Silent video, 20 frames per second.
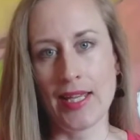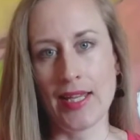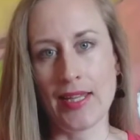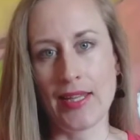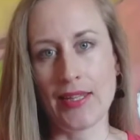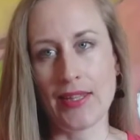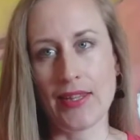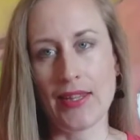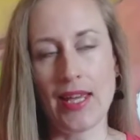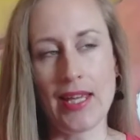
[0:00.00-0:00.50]

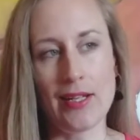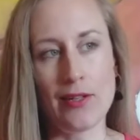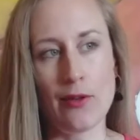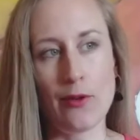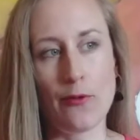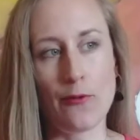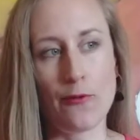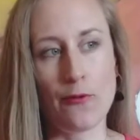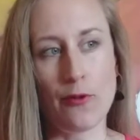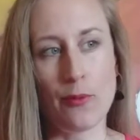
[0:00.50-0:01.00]
then
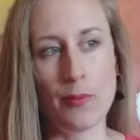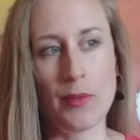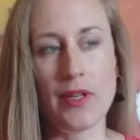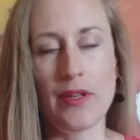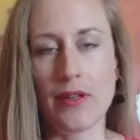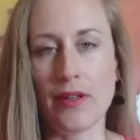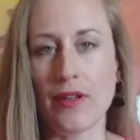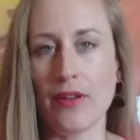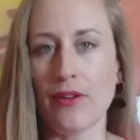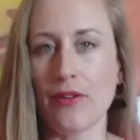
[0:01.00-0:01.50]
for
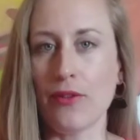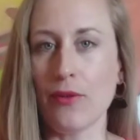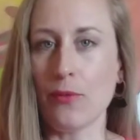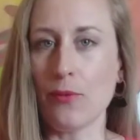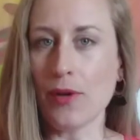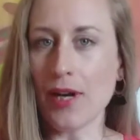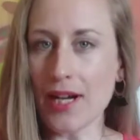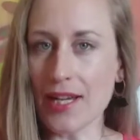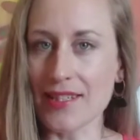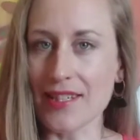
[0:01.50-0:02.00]
me, the
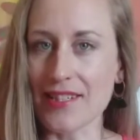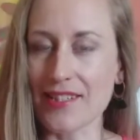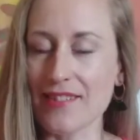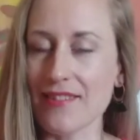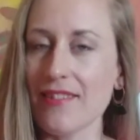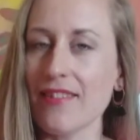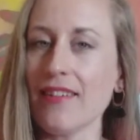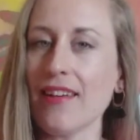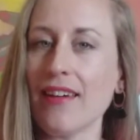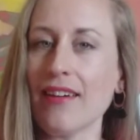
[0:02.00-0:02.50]

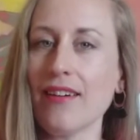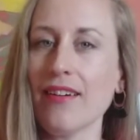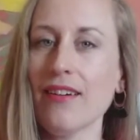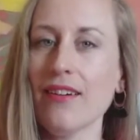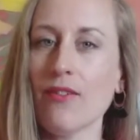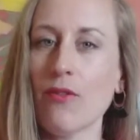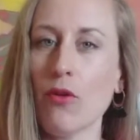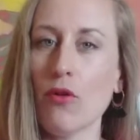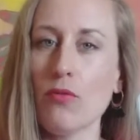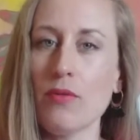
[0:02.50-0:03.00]
wisest thing
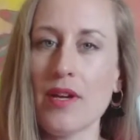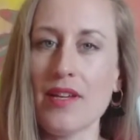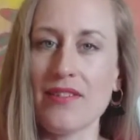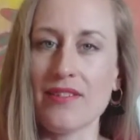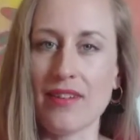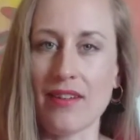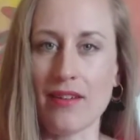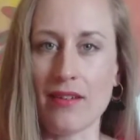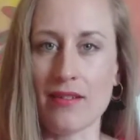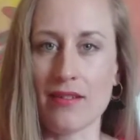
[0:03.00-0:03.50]
always
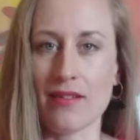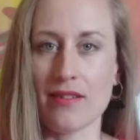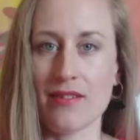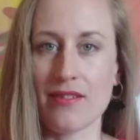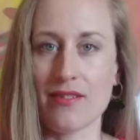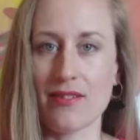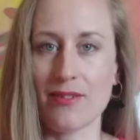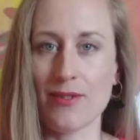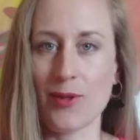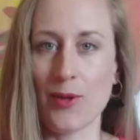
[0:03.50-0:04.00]

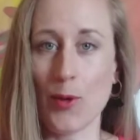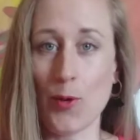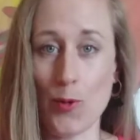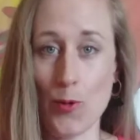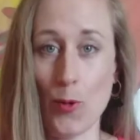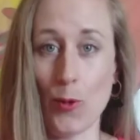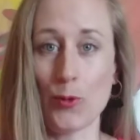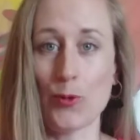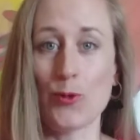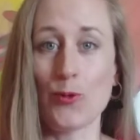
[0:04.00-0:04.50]
is
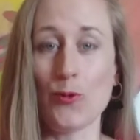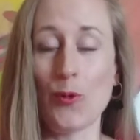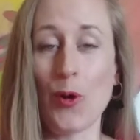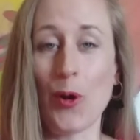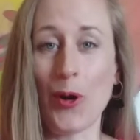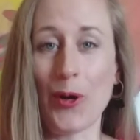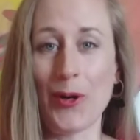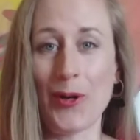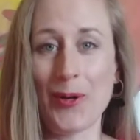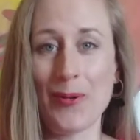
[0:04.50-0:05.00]
not to
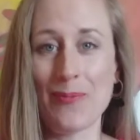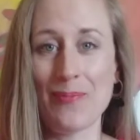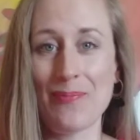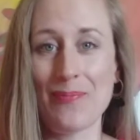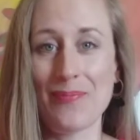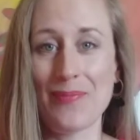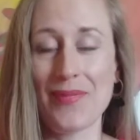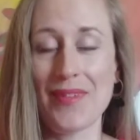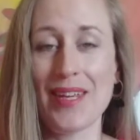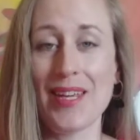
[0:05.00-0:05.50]
work,
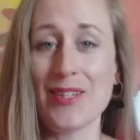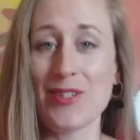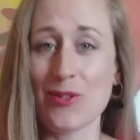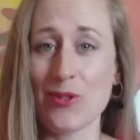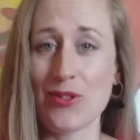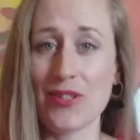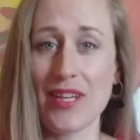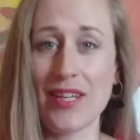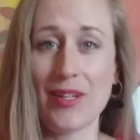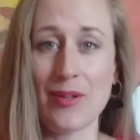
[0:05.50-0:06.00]
is to
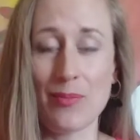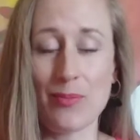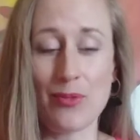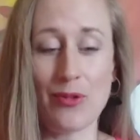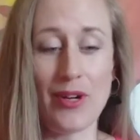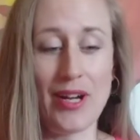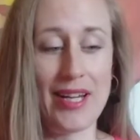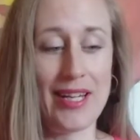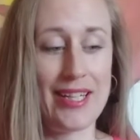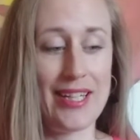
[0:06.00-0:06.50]
take a
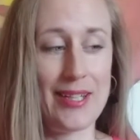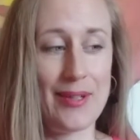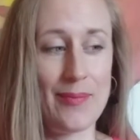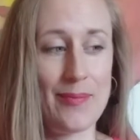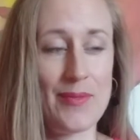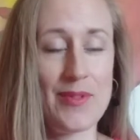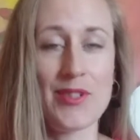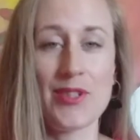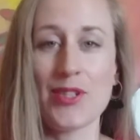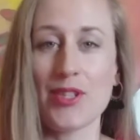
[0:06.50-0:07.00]
break,
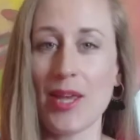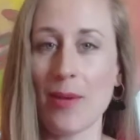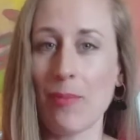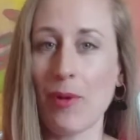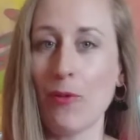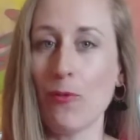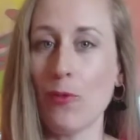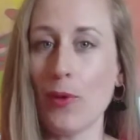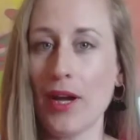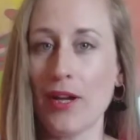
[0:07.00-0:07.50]
step
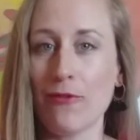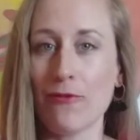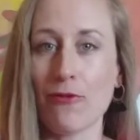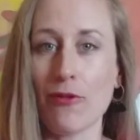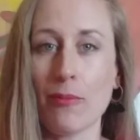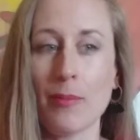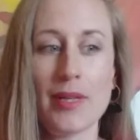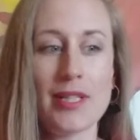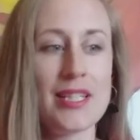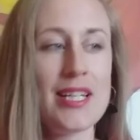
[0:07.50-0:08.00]
away
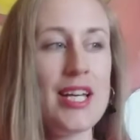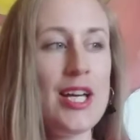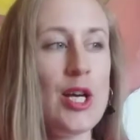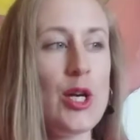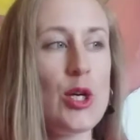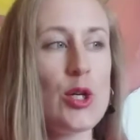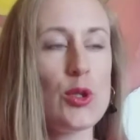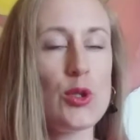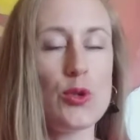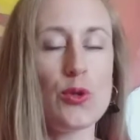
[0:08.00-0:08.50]
from it,
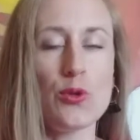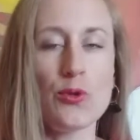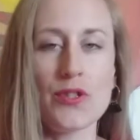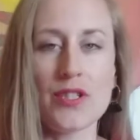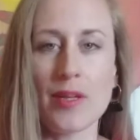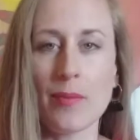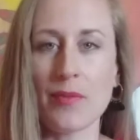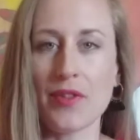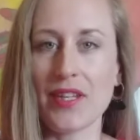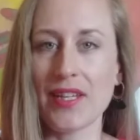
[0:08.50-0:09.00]
do
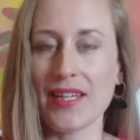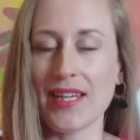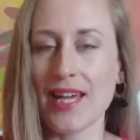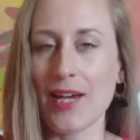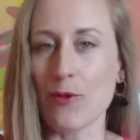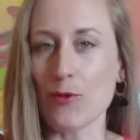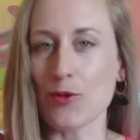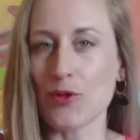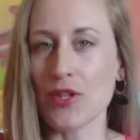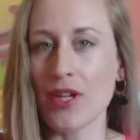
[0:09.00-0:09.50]
something
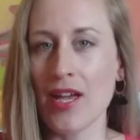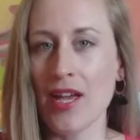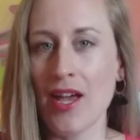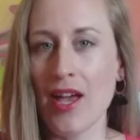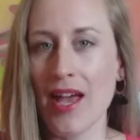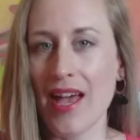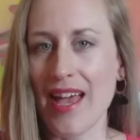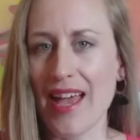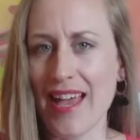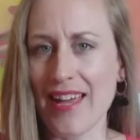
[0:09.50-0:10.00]
else,
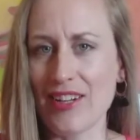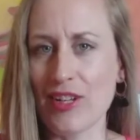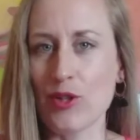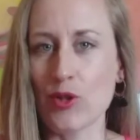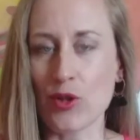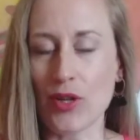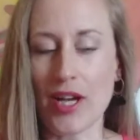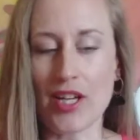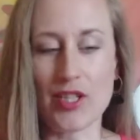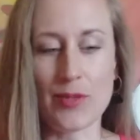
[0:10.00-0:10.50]

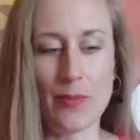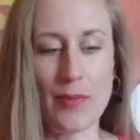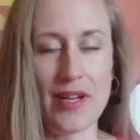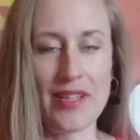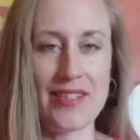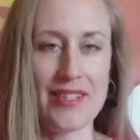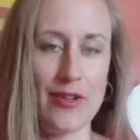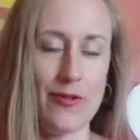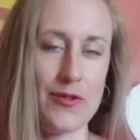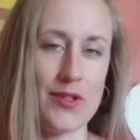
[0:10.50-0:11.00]
energize
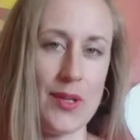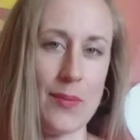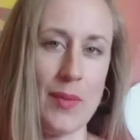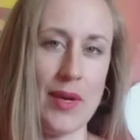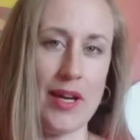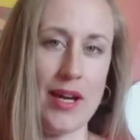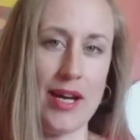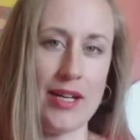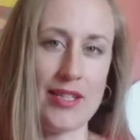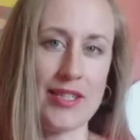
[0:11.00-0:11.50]
myself
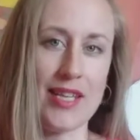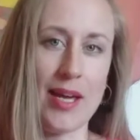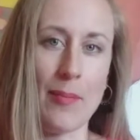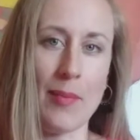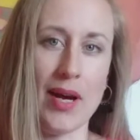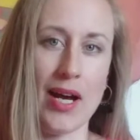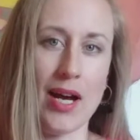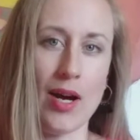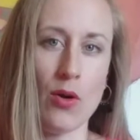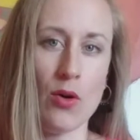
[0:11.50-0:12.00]

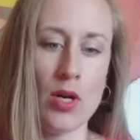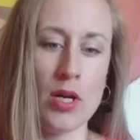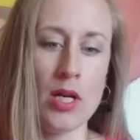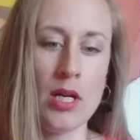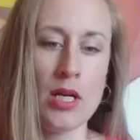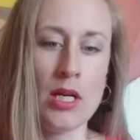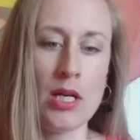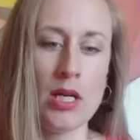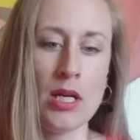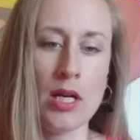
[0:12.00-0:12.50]
somehow,
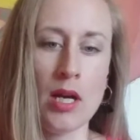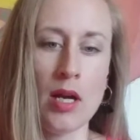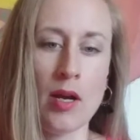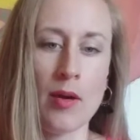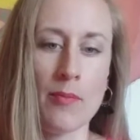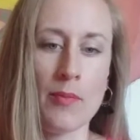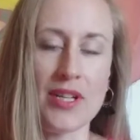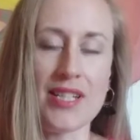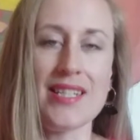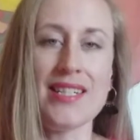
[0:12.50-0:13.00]

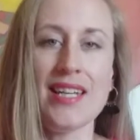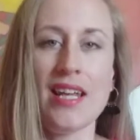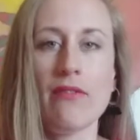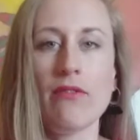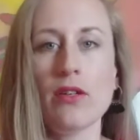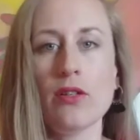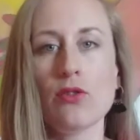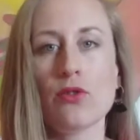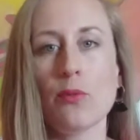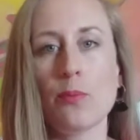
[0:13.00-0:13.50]
but never
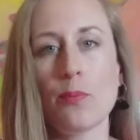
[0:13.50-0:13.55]
to